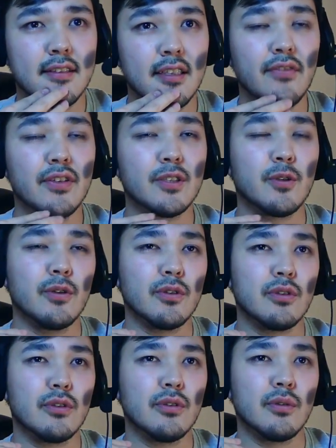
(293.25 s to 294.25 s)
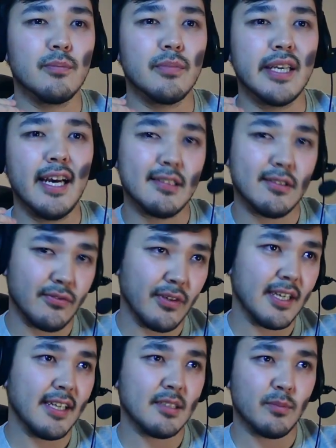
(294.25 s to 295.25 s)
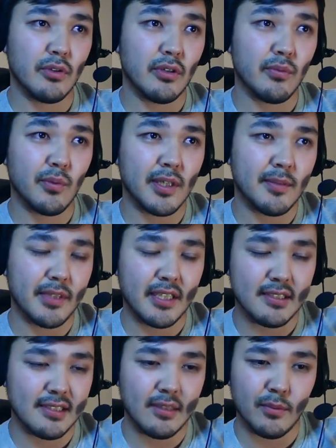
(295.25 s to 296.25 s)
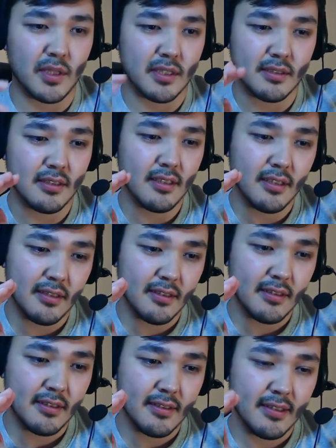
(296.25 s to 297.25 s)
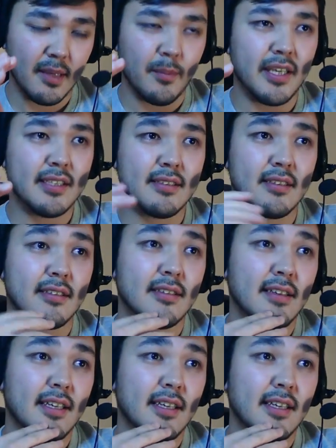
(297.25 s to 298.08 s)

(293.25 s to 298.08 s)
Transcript: If it's going to be as funny as Borat 1, because that was amazing.